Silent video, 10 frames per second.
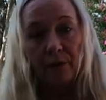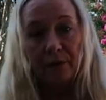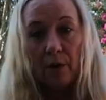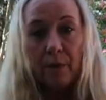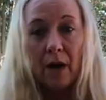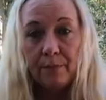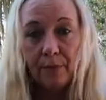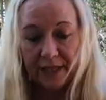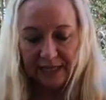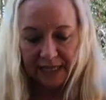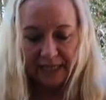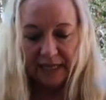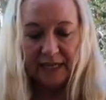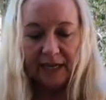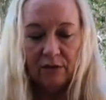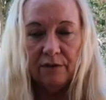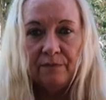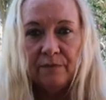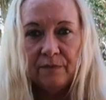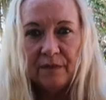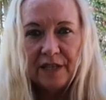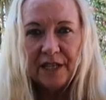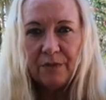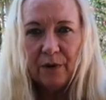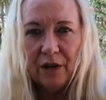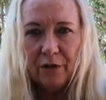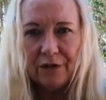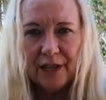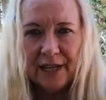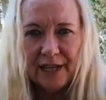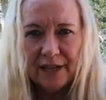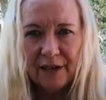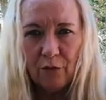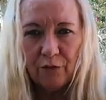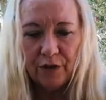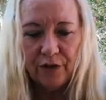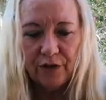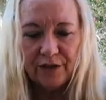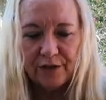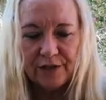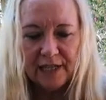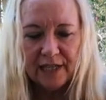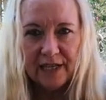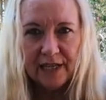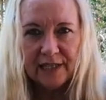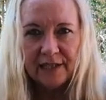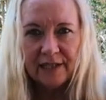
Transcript: do is I'll probably put the seeds in now. This is what it looks like. Hopefully you guys are seeing that.